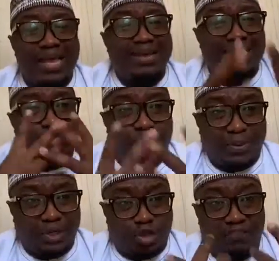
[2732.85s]
the
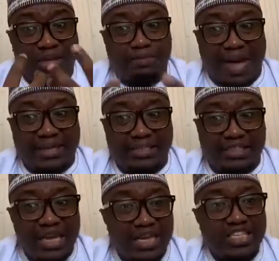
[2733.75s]
spirit of the marriage
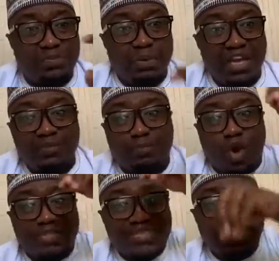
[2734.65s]
is being
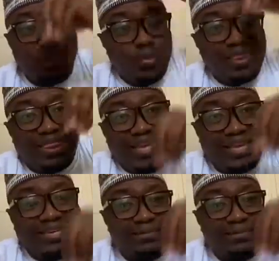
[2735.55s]
brought in within